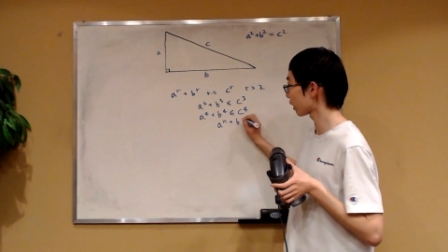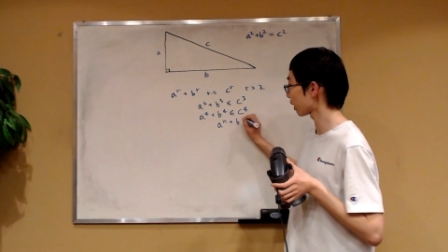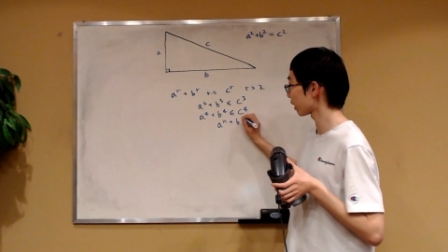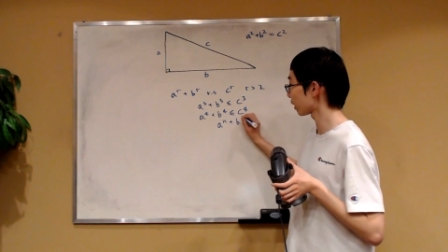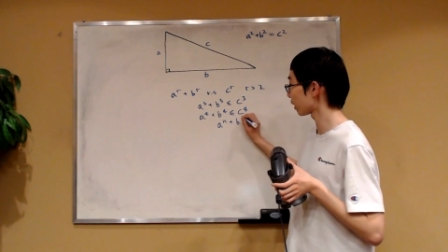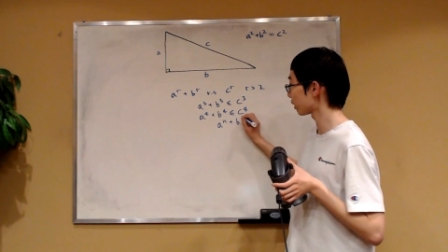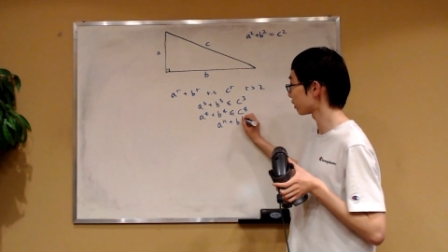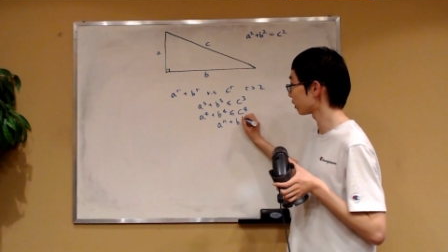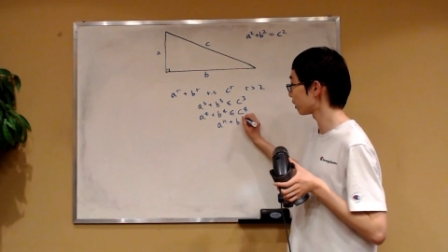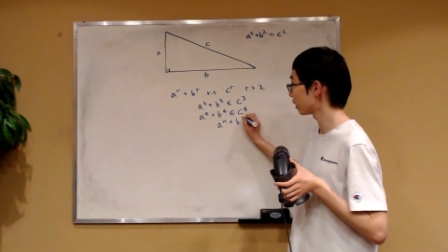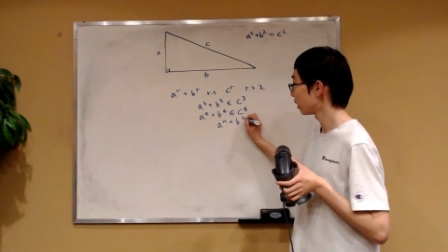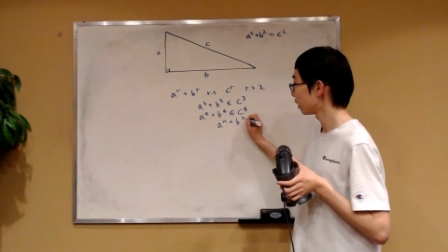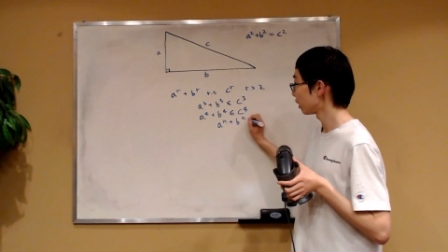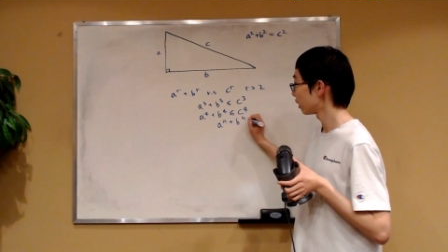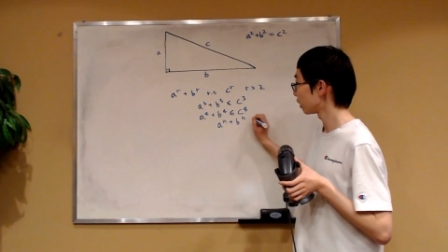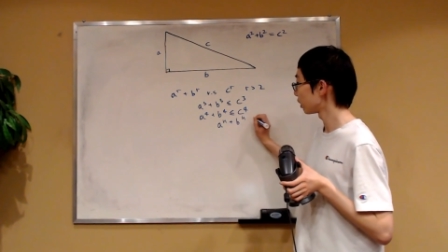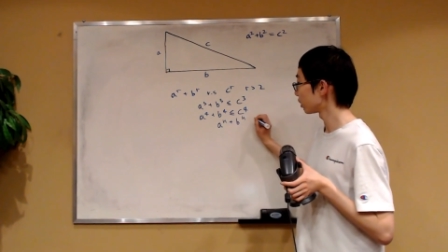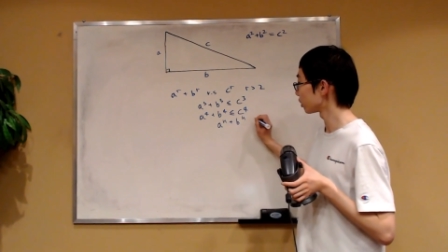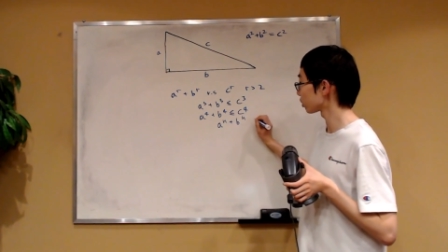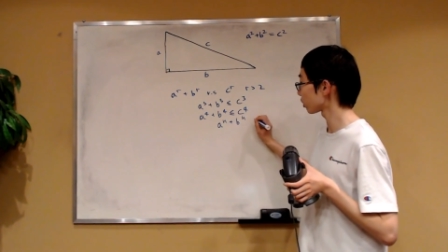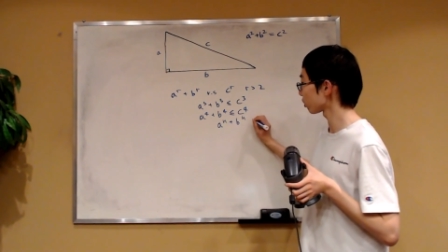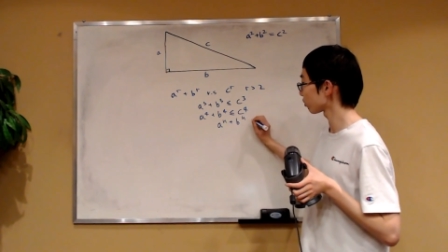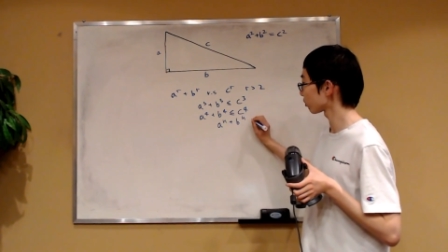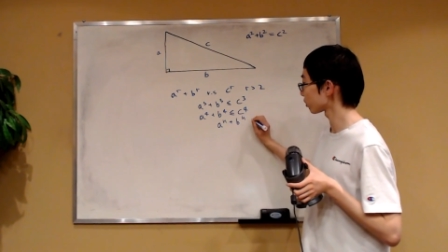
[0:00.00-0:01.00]
n
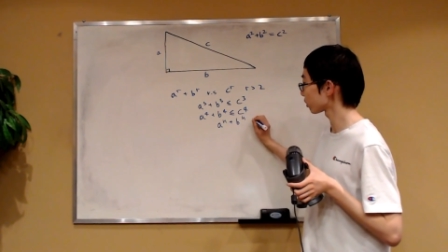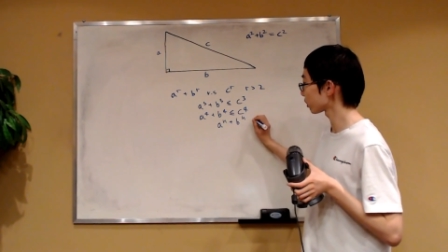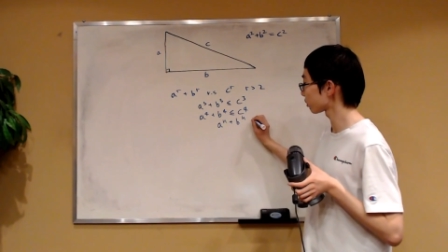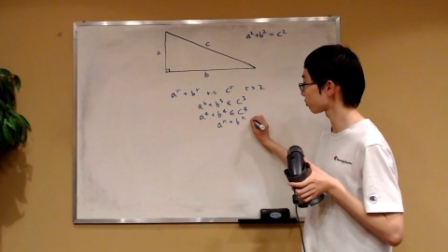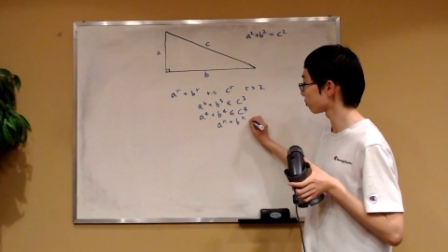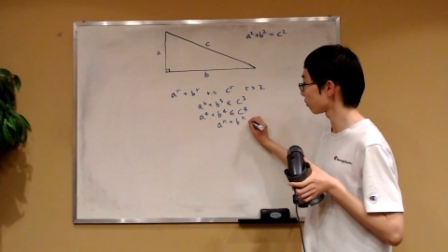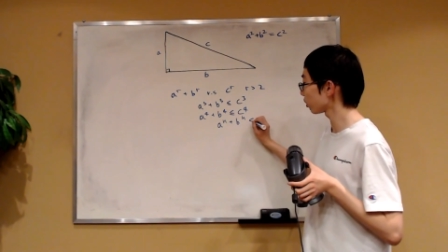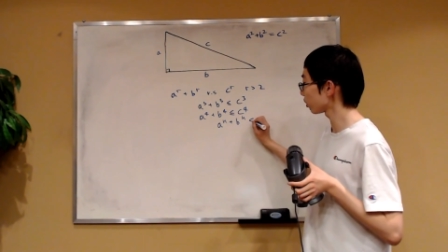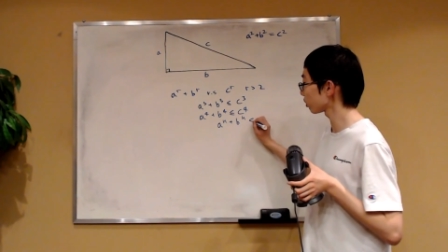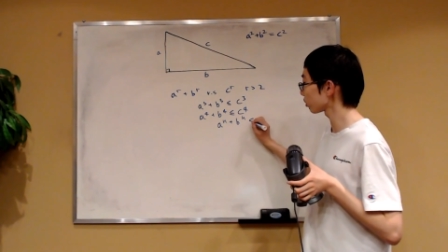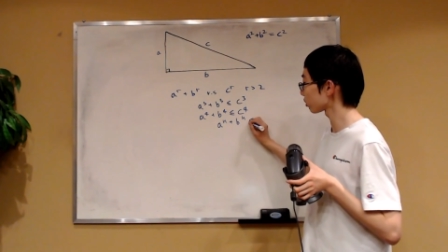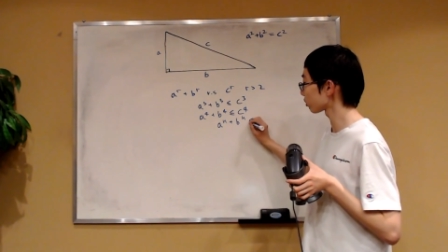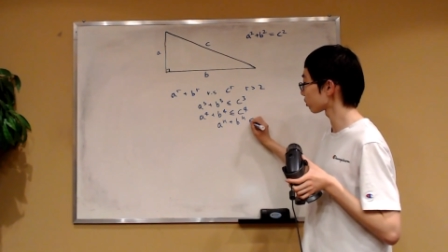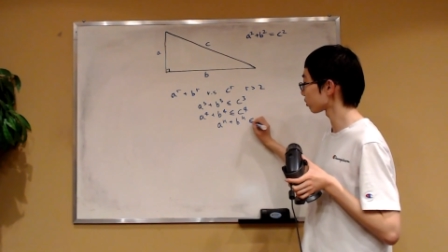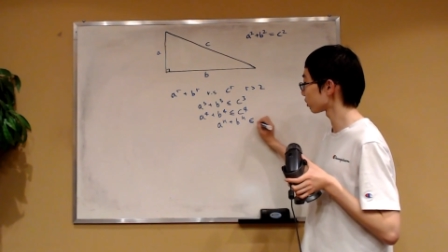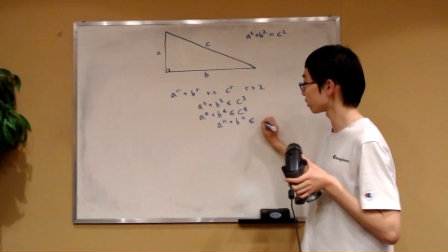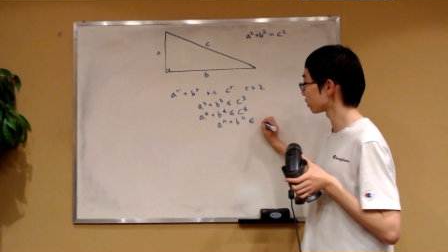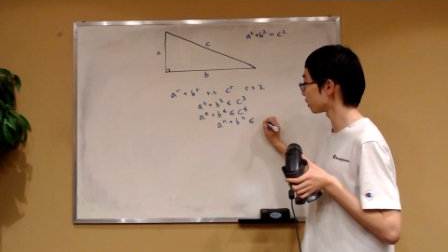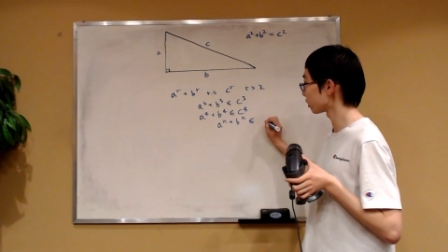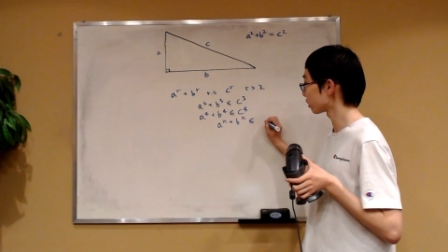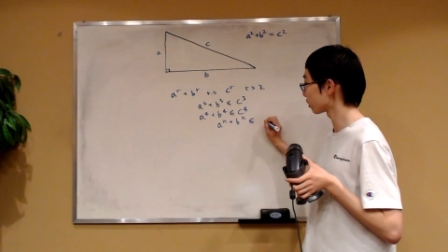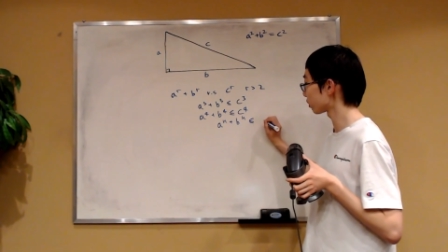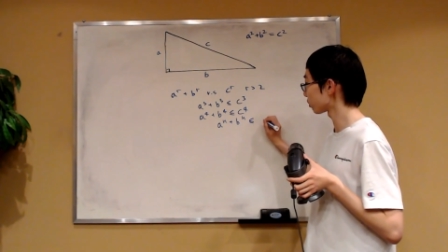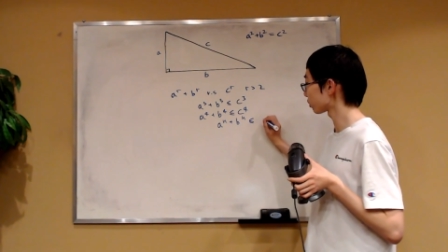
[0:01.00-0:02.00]
is always smaller or
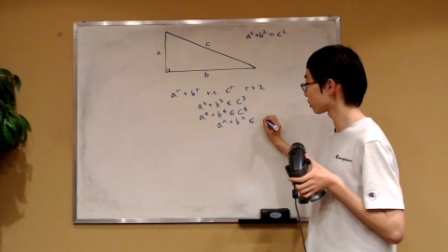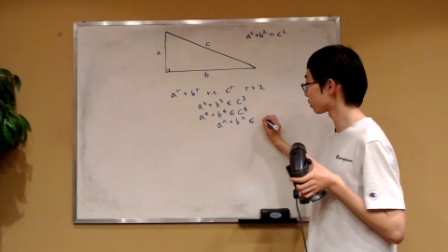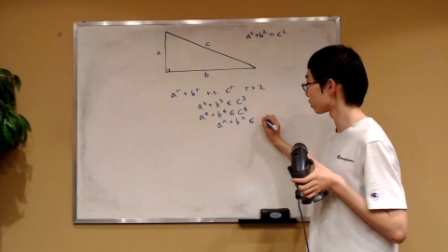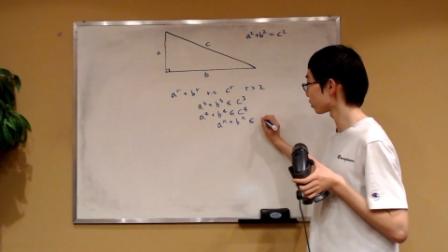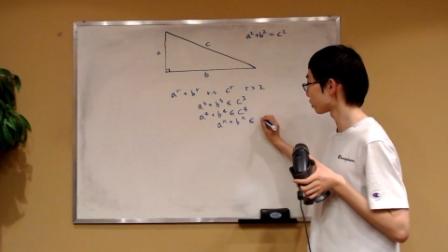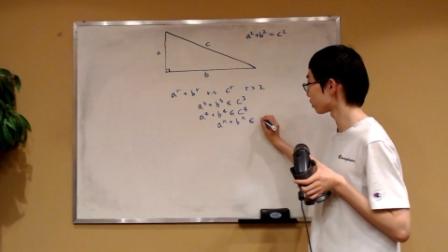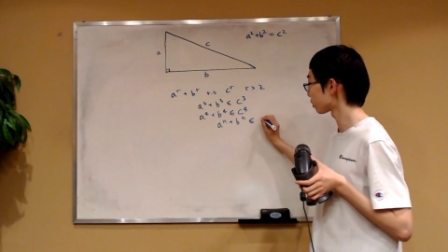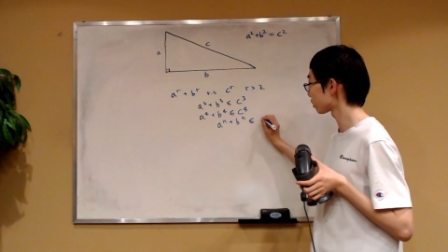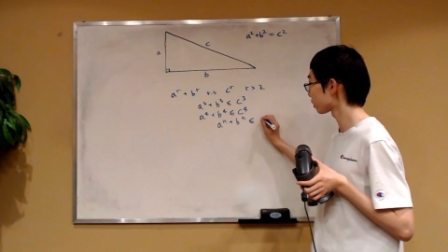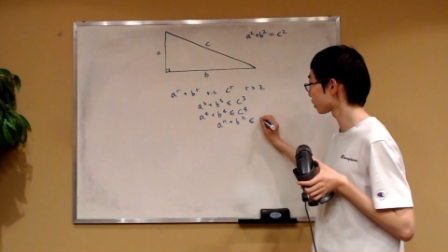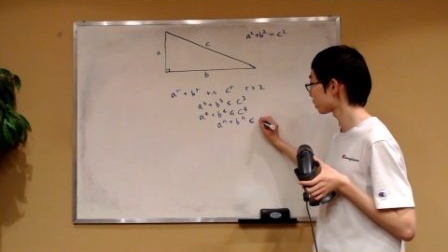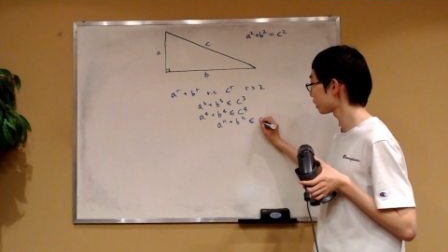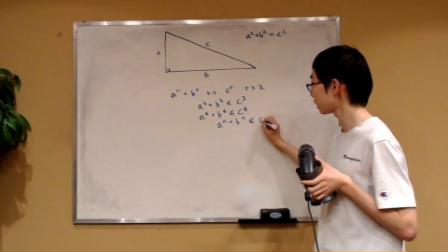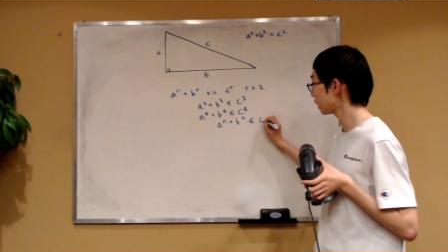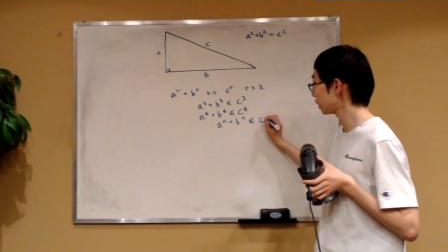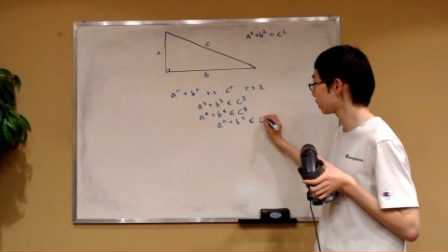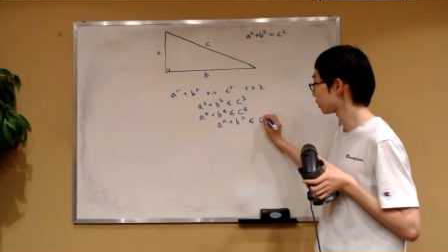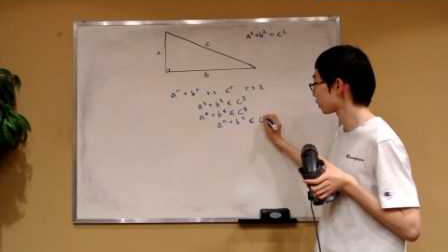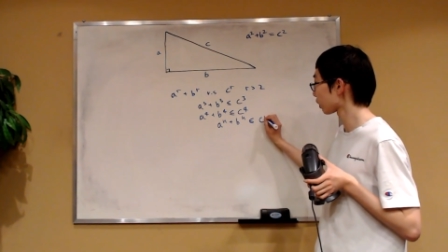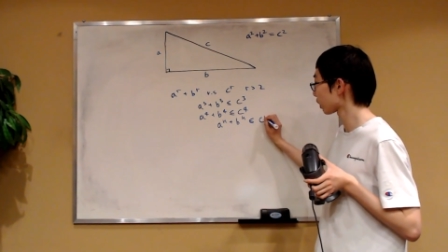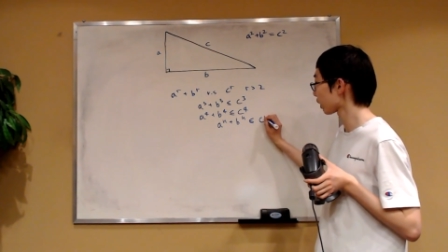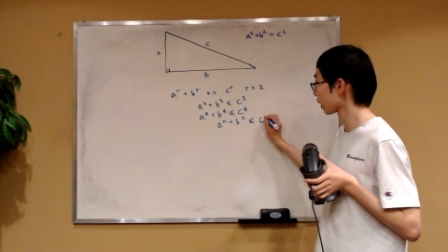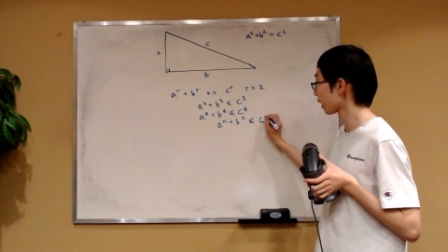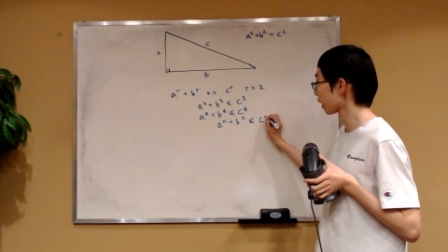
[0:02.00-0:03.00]
equal to c
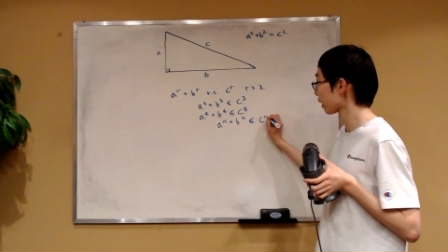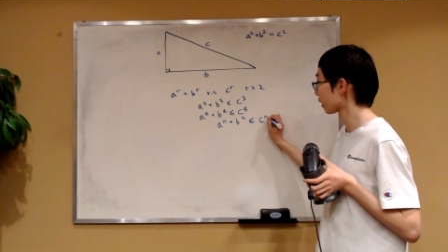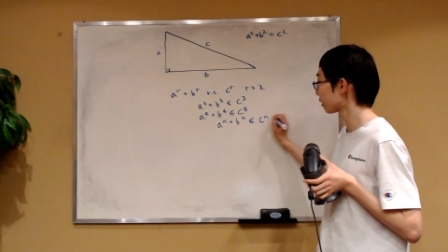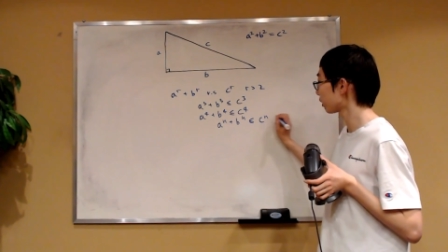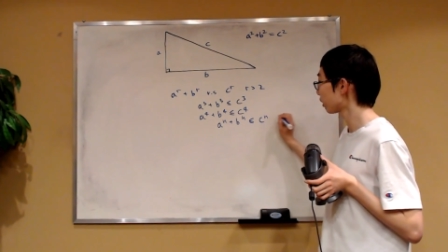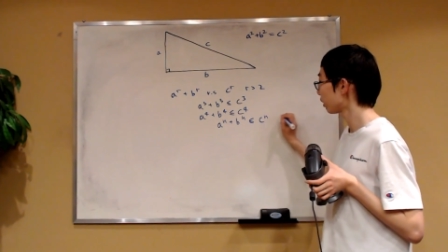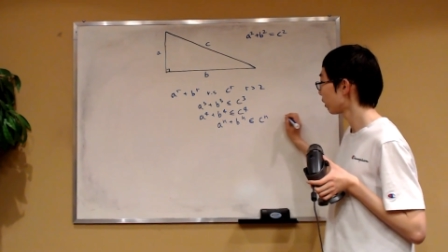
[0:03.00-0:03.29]
to the n